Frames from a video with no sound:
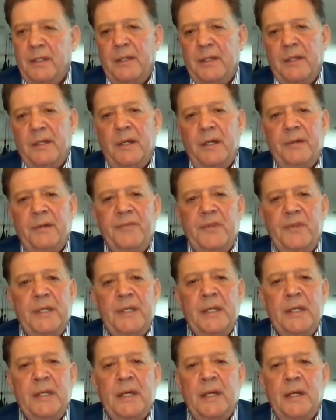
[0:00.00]
of
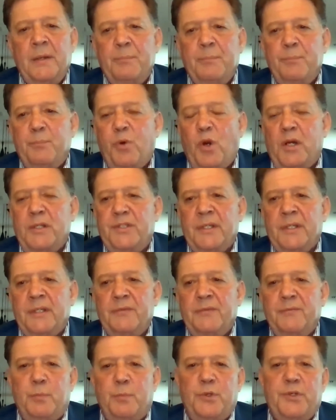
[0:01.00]
the project,
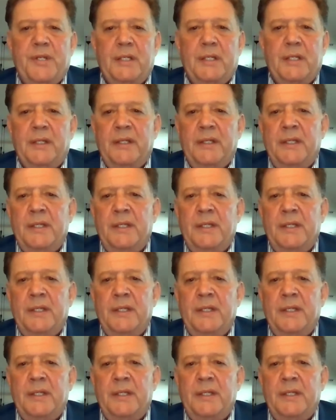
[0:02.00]
particularly